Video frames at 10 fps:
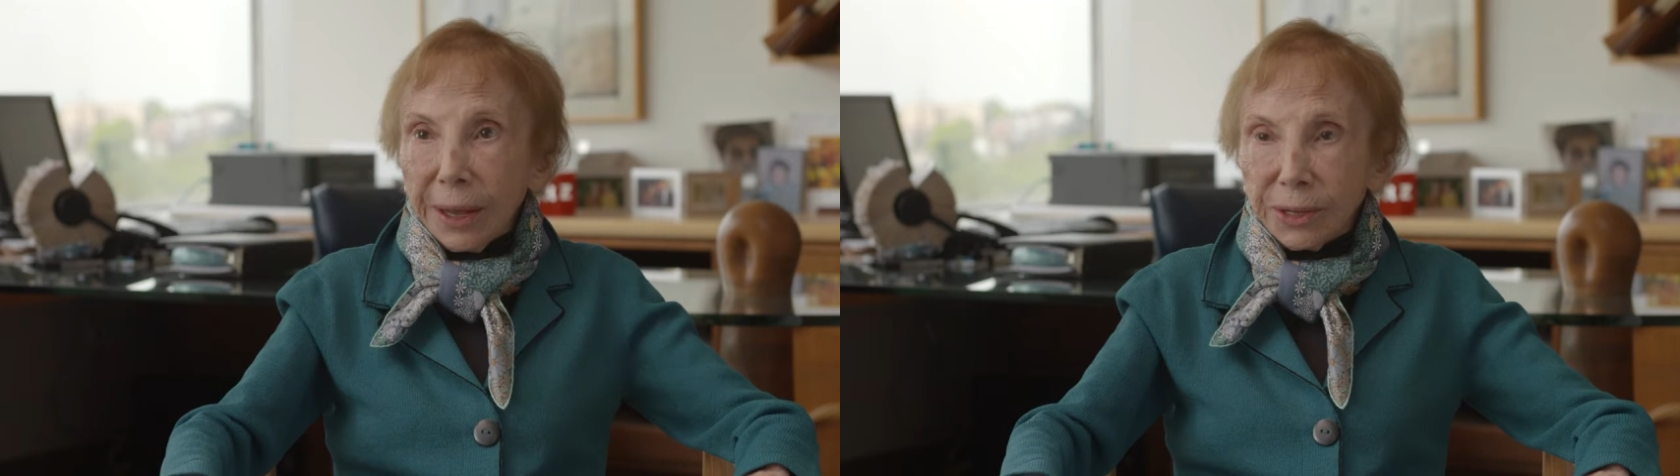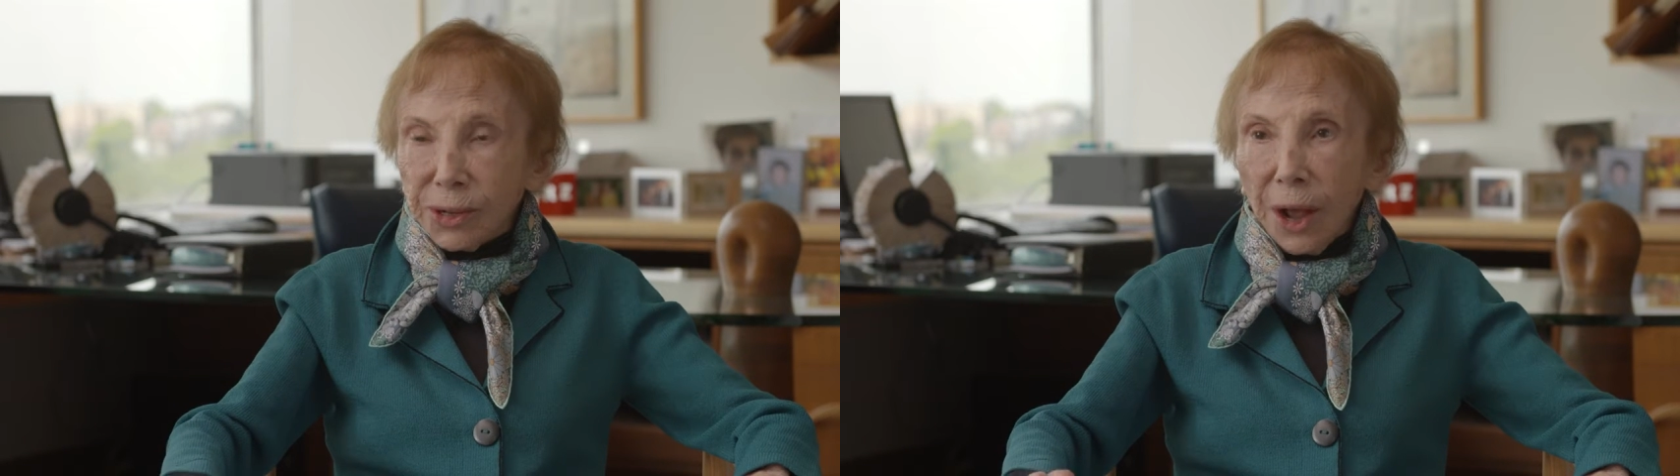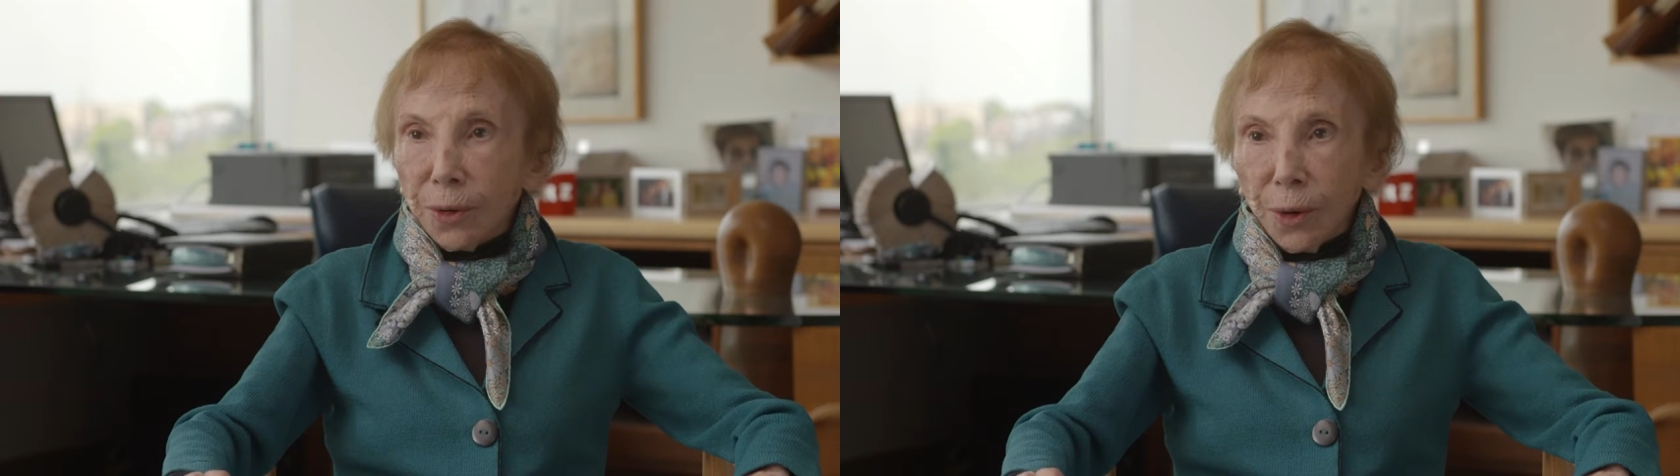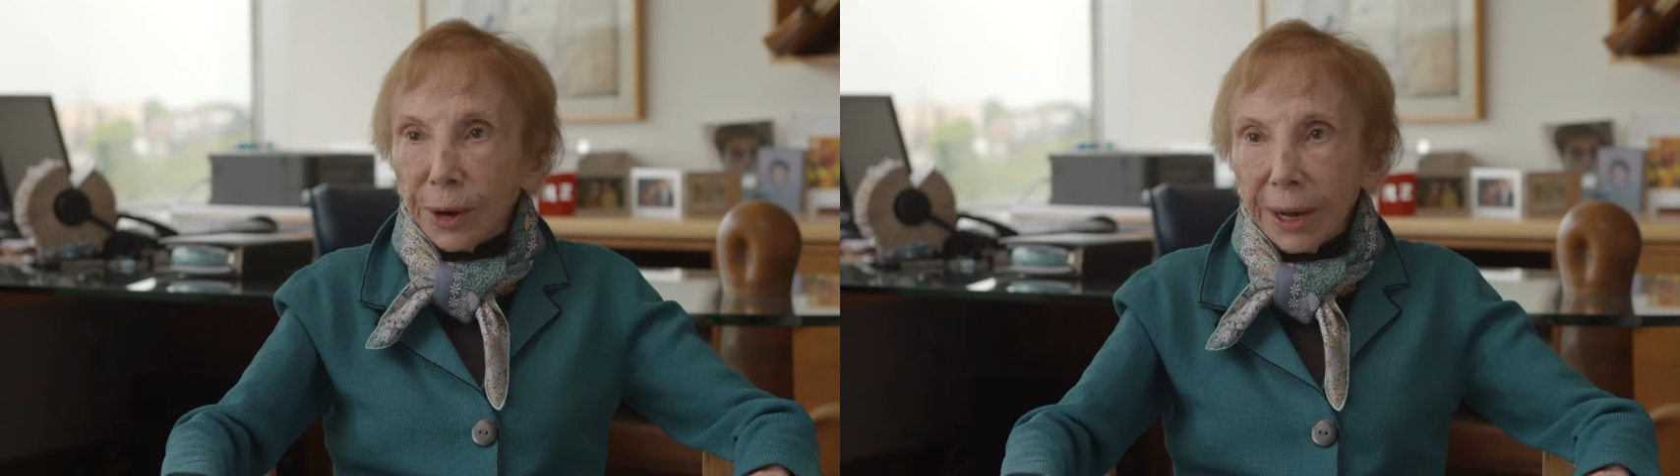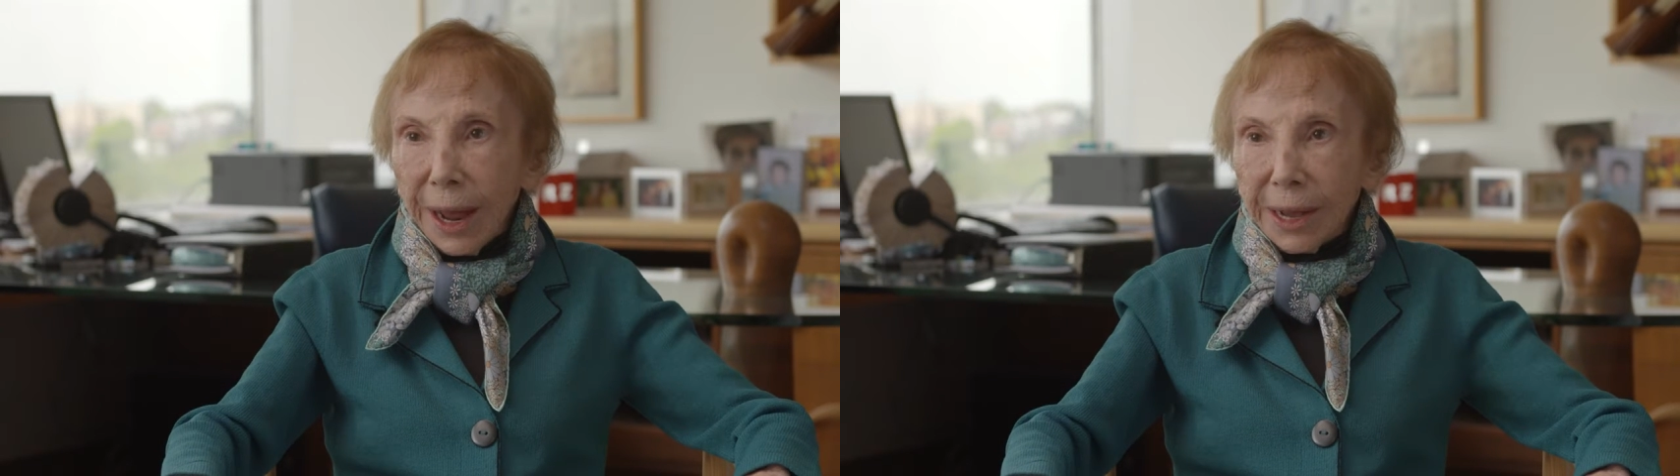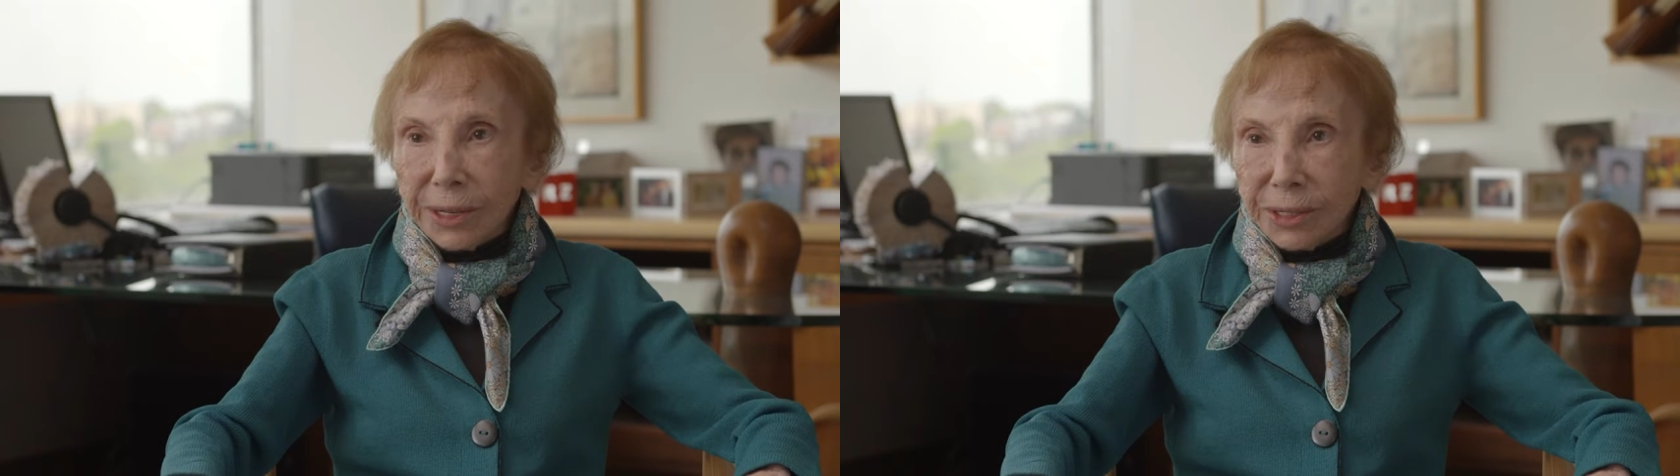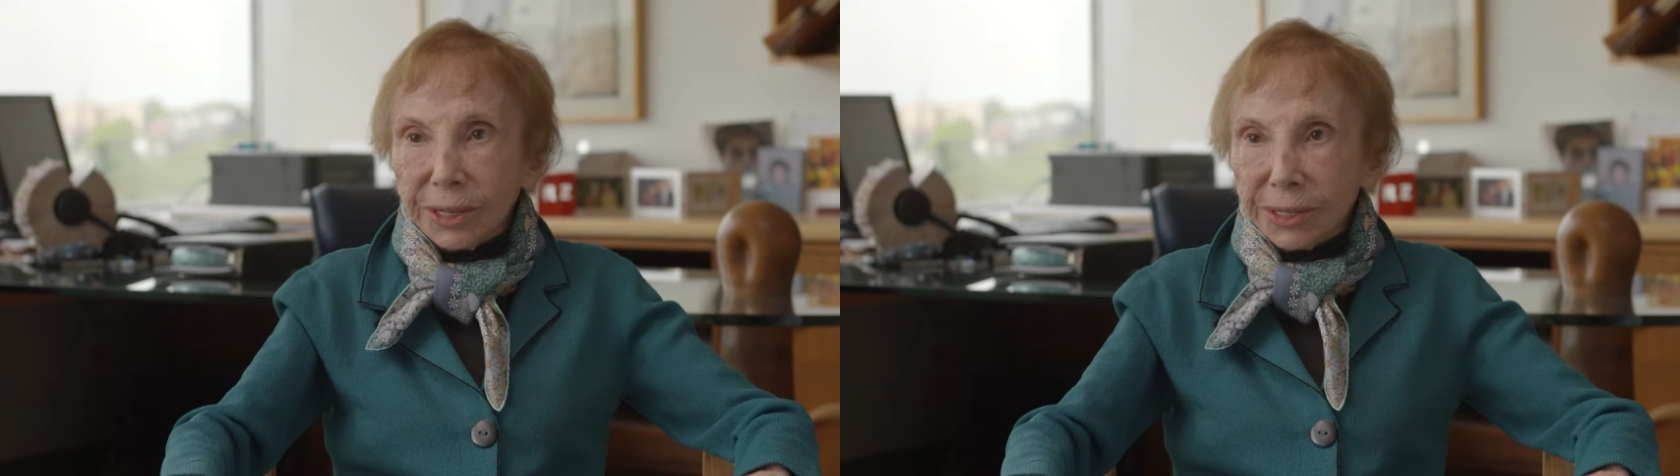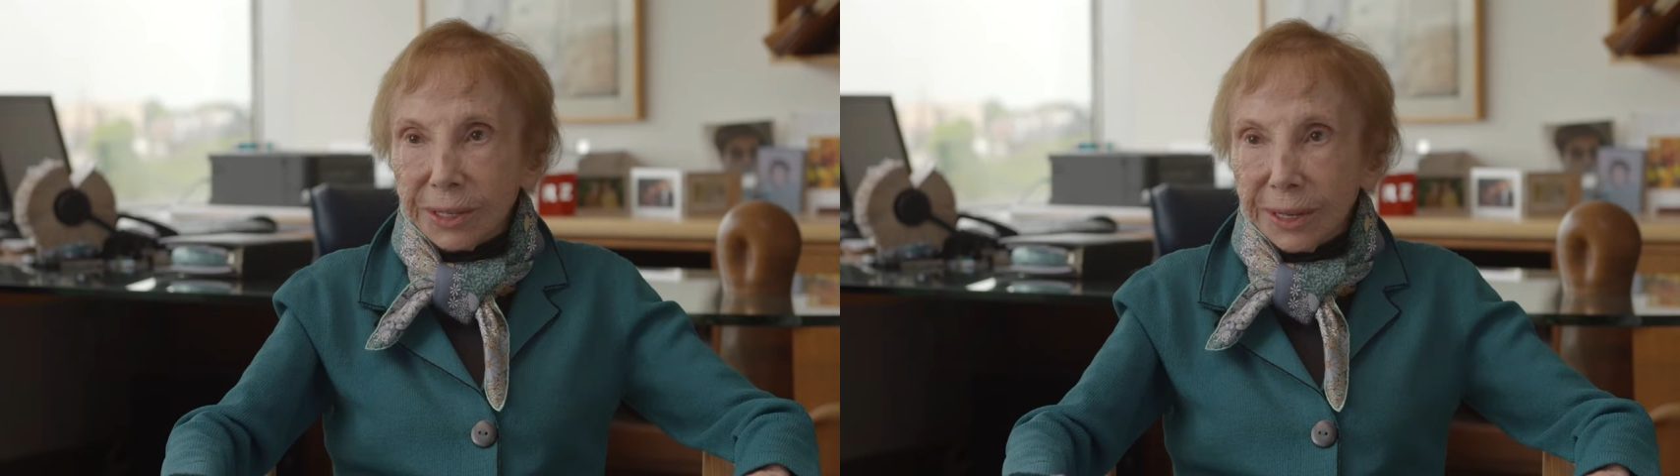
It's not organized.